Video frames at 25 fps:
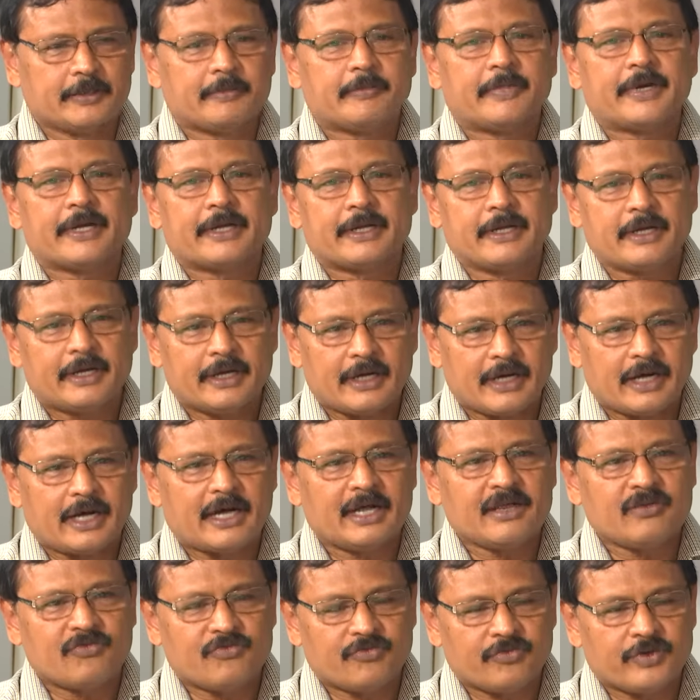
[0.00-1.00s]
but
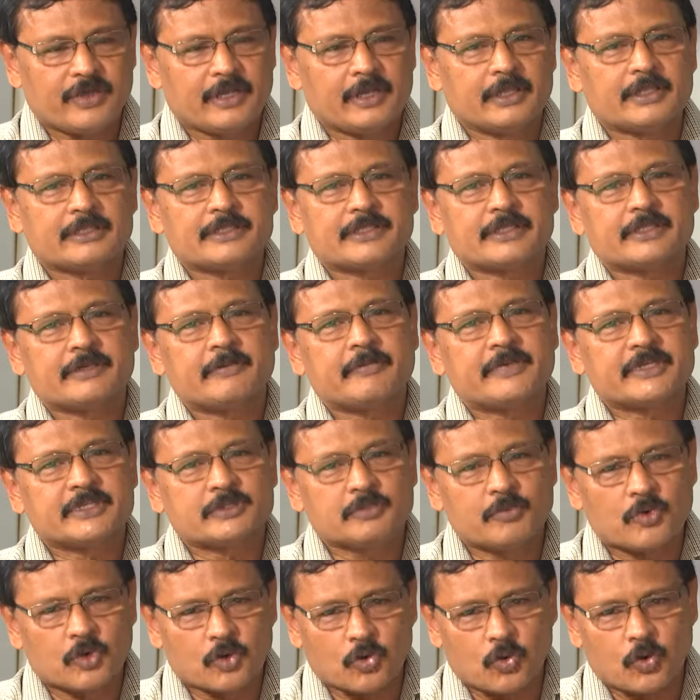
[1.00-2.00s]
I feel this is a
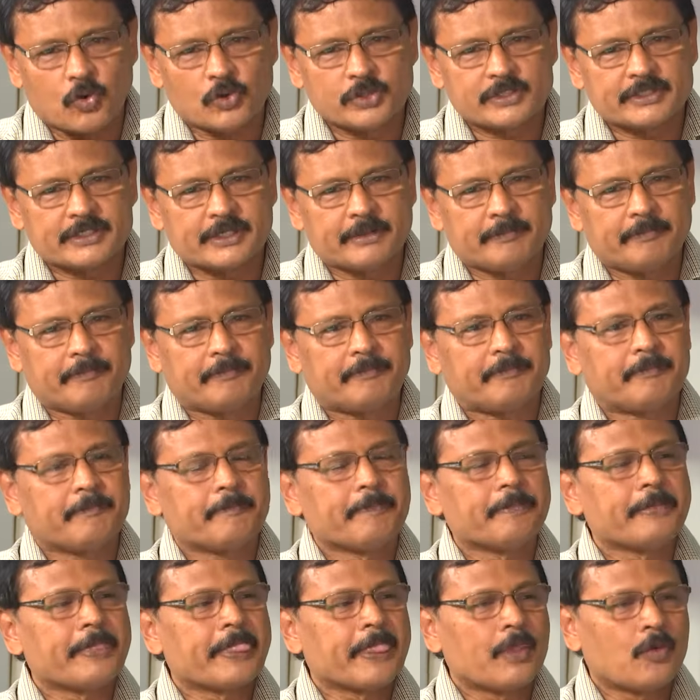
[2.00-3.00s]
much more wholesome
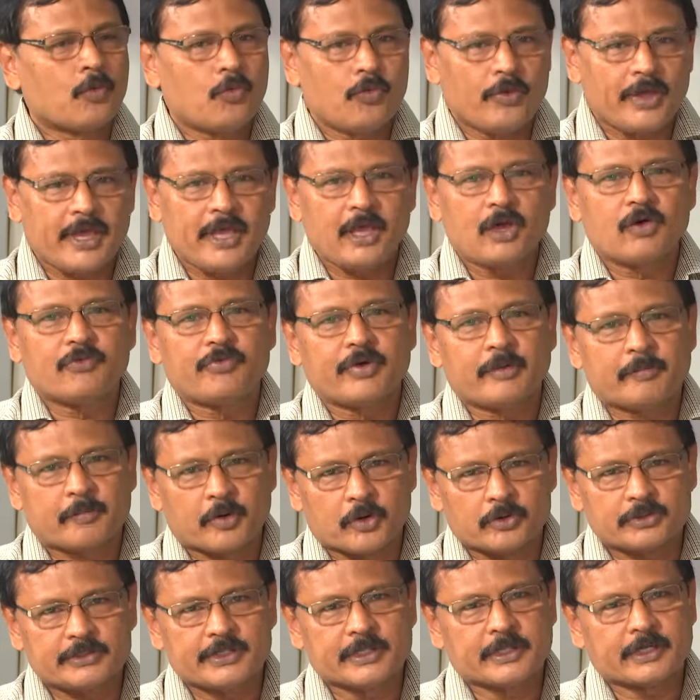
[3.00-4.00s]
way of
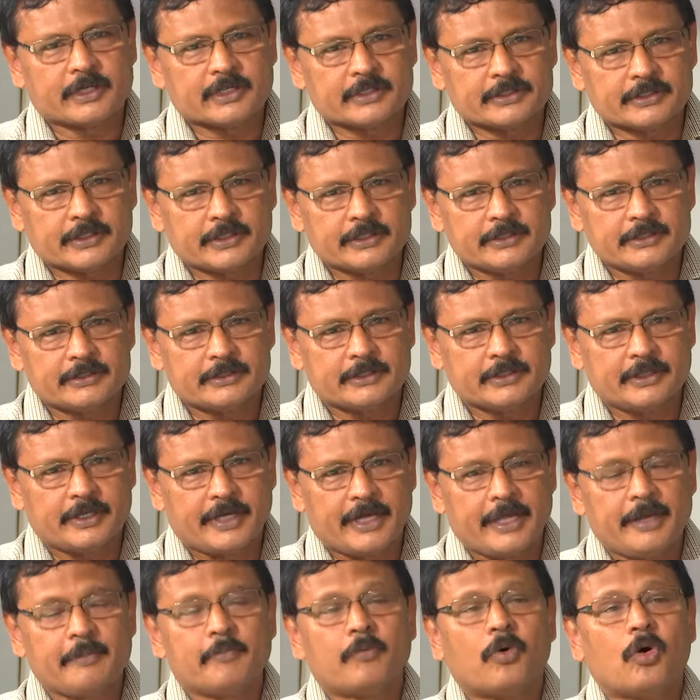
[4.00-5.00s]
approaching research,
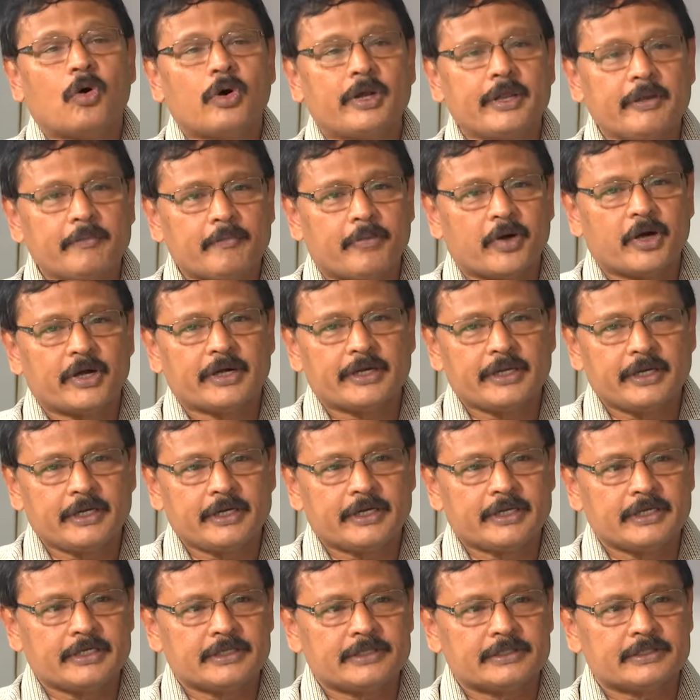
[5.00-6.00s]
and more
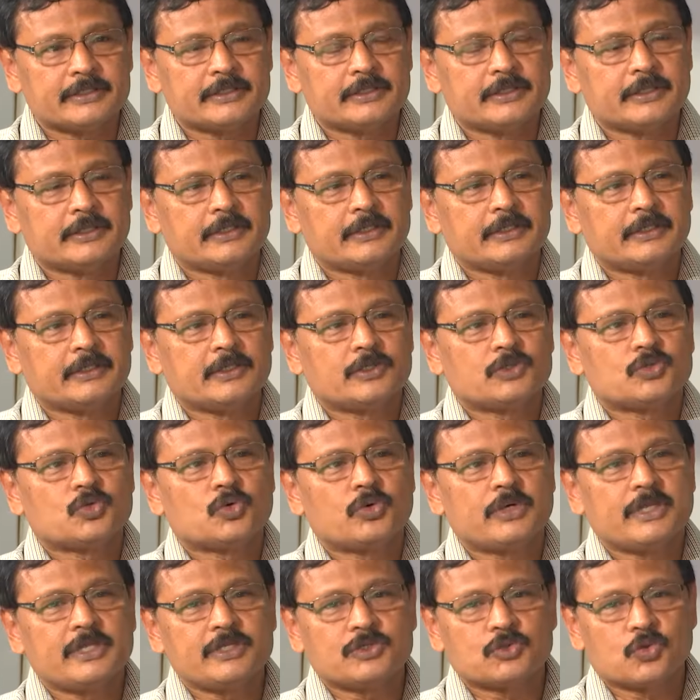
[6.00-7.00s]
important is
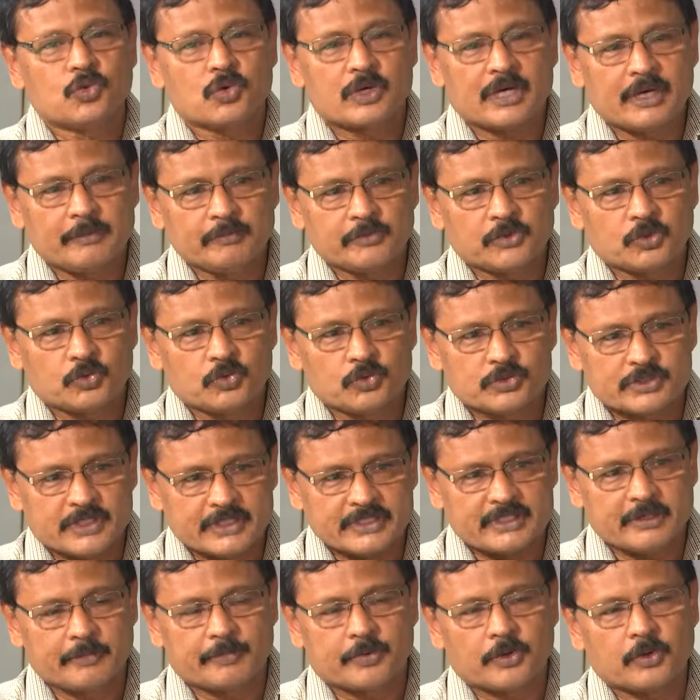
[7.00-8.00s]
students who come through
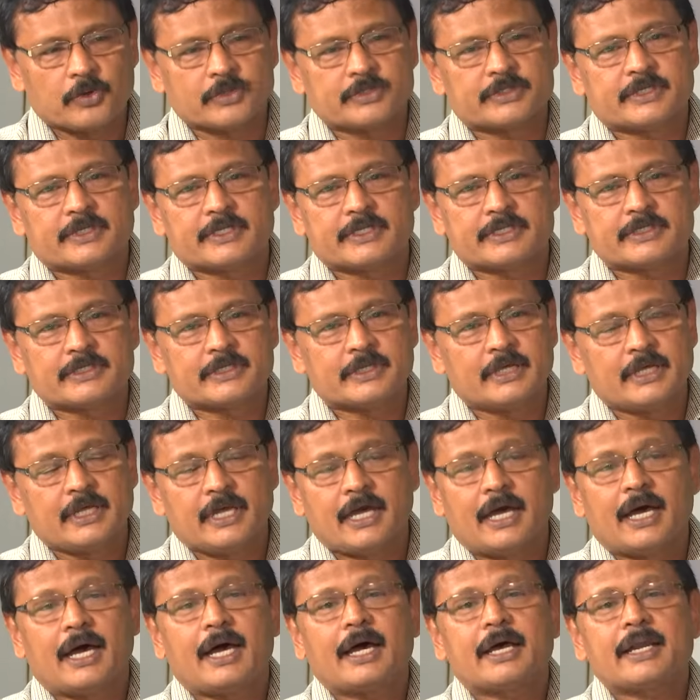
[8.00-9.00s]
such a process
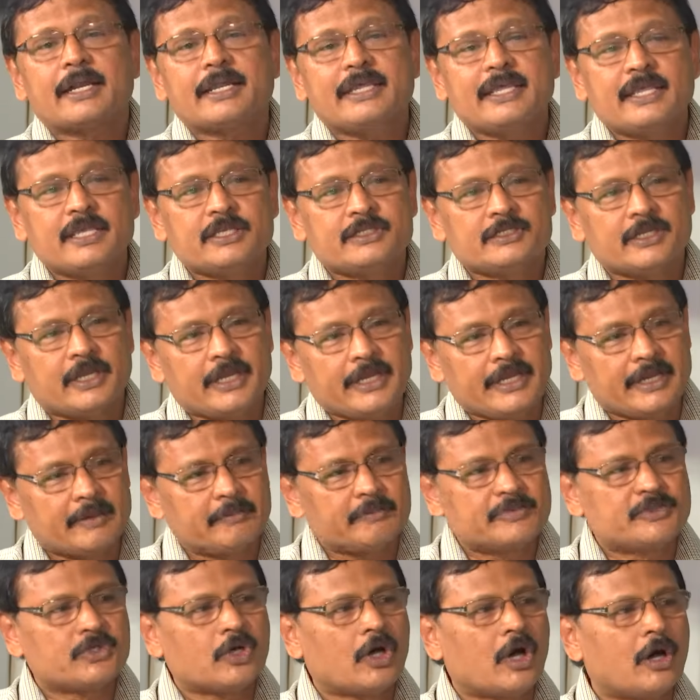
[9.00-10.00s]
are easily
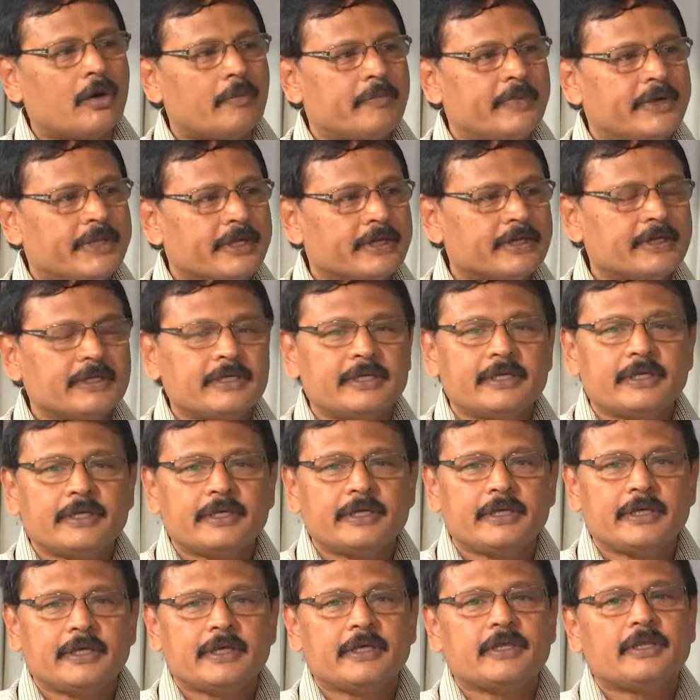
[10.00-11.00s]
absorbed
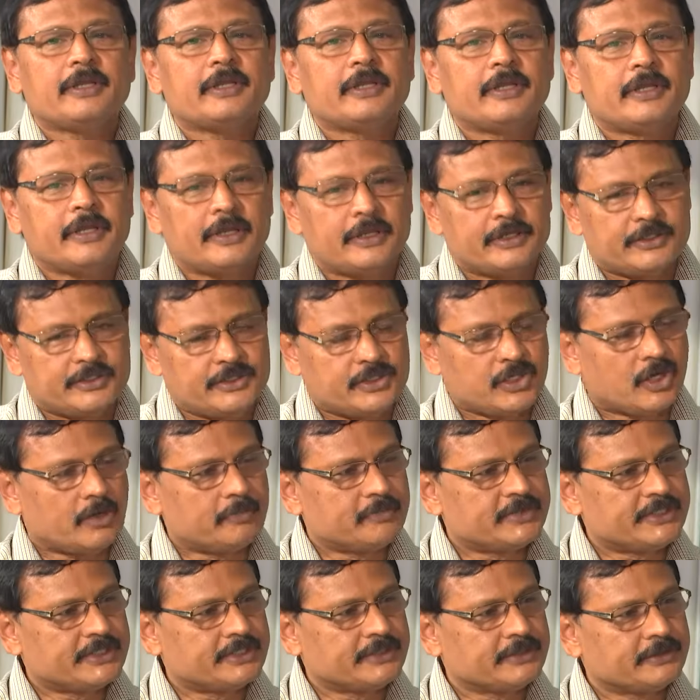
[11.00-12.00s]
in
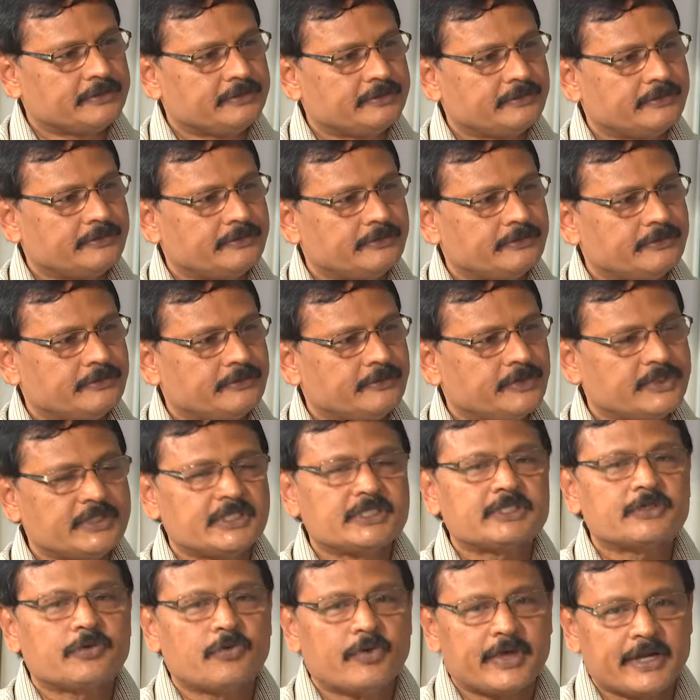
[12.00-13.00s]
jobs, which
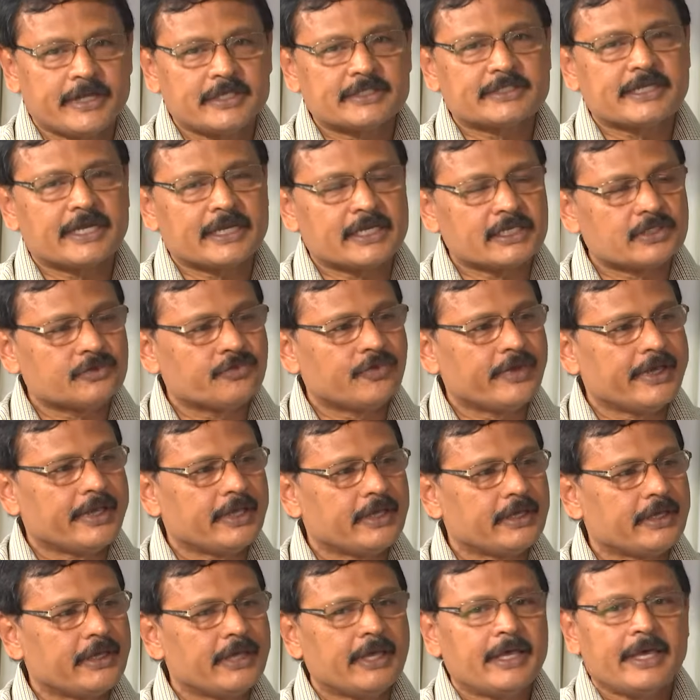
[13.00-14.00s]
is a very
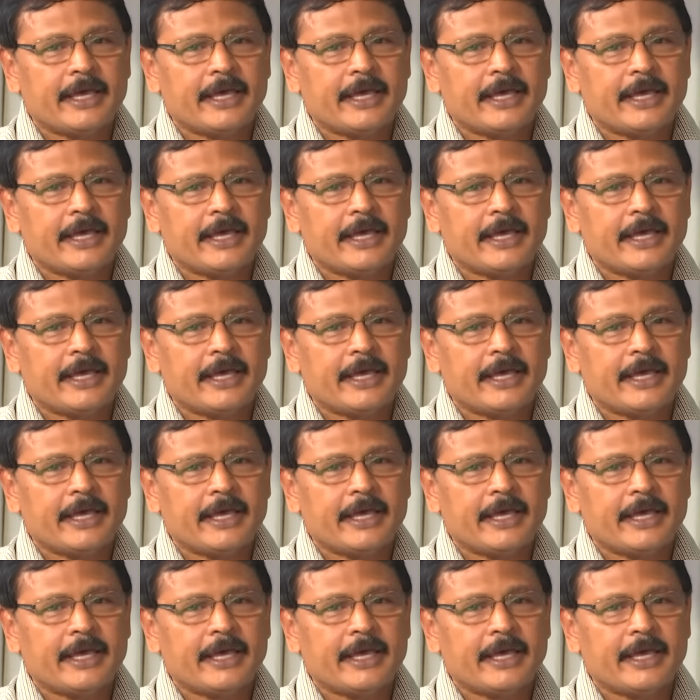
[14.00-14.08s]
satisfying